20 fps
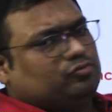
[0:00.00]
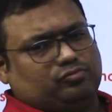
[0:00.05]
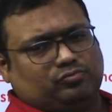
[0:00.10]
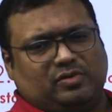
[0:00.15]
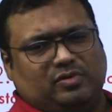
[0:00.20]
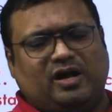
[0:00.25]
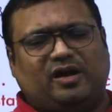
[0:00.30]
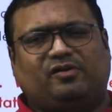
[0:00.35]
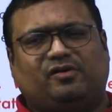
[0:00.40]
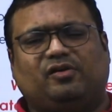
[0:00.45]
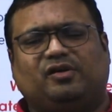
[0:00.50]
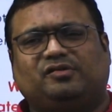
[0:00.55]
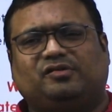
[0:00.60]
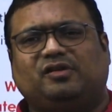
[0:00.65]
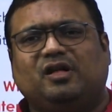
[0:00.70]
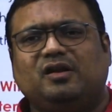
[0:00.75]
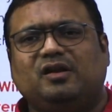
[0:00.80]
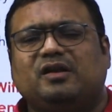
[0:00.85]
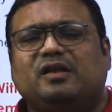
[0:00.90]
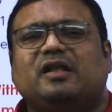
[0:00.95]
address the
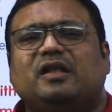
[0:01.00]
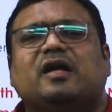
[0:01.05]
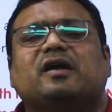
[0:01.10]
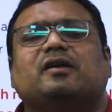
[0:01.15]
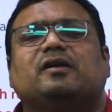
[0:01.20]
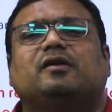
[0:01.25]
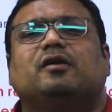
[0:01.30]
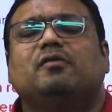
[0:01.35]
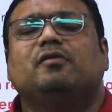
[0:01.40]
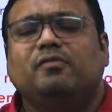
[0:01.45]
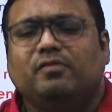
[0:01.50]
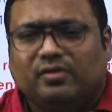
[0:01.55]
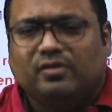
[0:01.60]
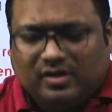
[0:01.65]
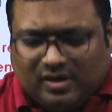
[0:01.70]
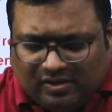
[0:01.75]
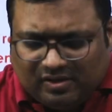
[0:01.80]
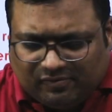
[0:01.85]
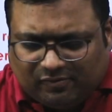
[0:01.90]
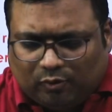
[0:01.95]
negative
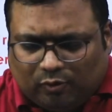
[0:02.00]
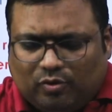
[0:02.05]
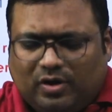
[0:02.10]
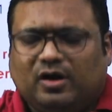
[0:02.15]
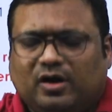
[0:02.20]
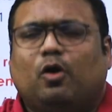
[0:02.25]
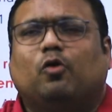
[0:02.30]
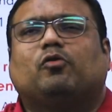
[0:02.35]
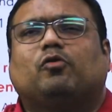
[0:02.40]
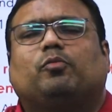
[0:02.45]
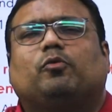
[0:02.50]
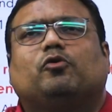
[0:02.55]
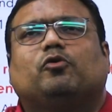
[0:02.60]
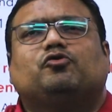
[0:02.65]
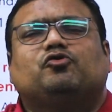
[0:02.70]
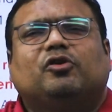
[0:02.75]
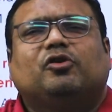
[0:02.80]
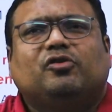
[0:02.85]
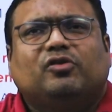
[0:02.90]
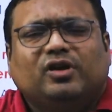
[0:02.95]
inflow and outflow.
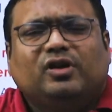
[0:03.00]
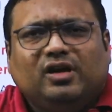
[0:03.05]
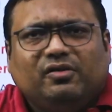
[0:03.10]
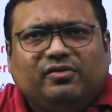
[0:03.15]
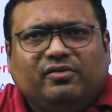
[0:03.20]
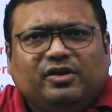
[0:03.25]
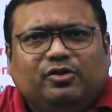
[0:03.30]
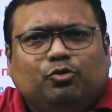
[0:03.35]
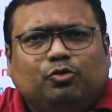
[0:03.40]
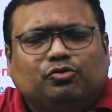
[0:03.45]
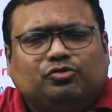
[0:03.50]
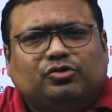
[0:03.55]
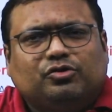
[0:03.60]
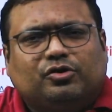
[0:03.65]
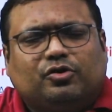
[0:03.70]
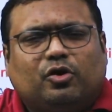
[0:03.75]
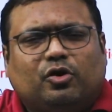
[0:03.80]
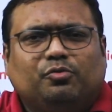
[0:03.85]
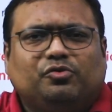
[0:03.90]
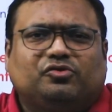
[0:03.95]
Generally, we use the
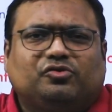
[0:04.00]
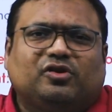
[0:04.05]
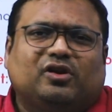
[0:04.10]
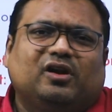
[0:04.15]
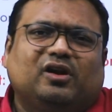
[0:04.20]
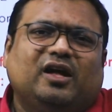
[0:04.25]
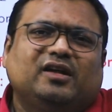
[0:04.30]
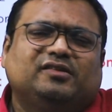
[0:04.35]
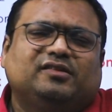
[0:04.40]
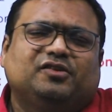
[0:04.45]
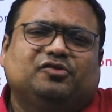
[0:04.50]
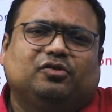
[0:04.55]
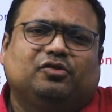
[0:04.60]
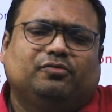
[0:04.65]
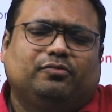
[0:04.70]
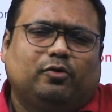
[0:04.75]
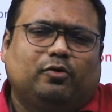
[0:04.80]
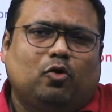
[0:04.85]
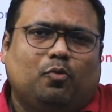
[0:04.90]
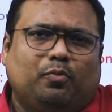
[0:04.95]
term sterilization
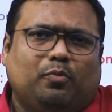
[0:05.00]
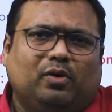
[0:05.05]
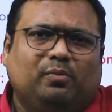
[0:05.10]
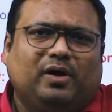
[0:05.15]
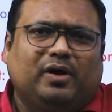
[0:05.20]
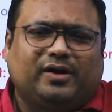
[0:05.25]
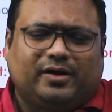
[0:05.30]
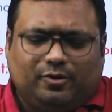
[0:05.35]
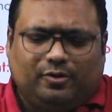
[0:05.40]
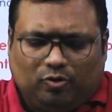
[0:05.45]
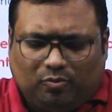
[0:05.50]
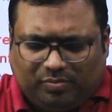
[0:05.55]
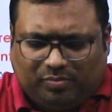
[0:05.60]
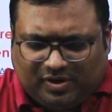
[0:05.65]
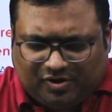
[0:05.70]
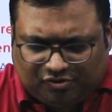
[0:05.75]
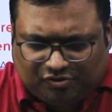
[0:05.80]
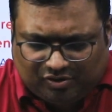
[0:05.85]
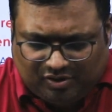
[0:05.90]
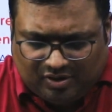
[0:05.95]
for open market
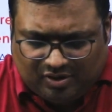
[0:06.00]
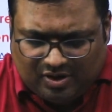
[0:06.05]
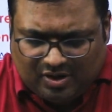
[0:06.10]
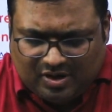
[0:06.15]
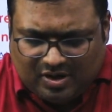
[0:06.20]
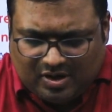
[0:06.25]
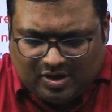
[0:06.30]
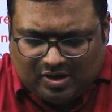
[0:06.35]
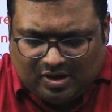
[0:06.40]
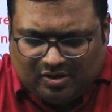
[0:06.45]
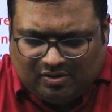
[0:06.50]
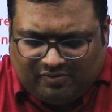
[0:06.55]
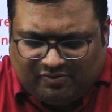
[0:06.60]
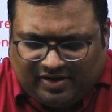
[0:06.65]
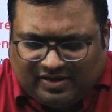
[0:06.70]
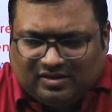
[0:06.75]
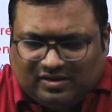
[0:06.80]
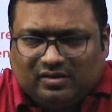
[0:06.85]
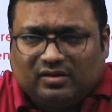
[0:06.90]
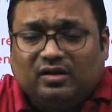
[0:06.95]
operation
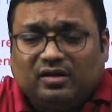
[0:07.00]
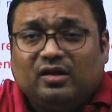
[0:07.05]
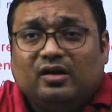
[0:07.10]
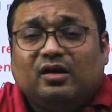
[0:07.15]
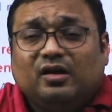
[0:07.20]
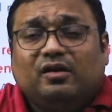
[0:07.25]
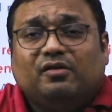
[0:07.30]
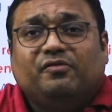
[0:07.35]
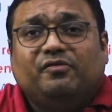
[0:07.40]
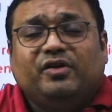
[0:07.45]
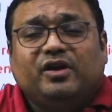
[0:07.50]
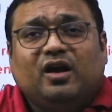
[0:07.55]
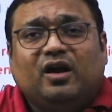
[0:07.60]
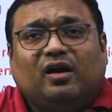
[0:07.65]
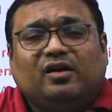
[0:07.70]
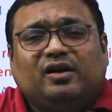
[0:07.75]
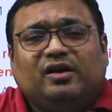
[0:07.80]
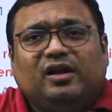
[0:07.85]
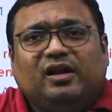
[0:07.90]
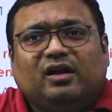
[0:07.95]
when we are
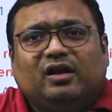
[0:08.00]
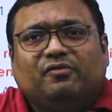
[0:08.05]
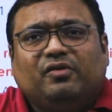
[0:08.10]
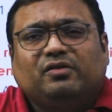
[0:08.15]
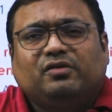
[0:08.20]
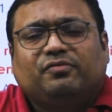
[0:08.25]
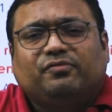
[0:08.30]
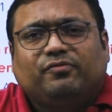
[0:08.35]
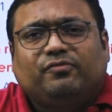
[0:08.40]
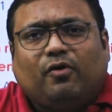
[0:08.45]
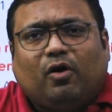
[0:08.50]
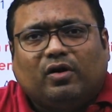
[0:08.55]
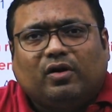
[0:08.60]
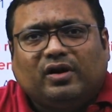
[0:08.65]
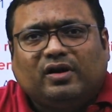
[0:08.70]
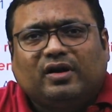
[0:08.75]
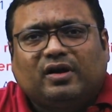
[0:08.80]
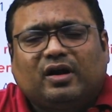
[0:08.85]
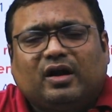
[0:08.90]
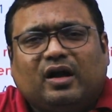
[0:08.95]
dealing with
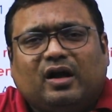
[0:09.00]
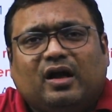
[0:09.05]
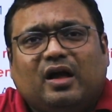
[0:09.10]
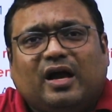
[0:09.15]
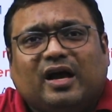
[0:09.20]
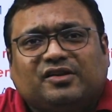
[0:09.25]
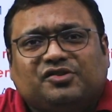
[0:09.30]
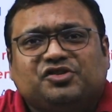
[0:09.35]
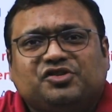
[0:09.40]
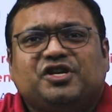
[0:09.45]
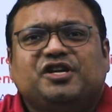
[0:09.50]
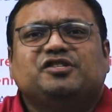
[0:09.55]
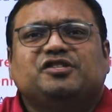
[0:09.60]
foreign exchange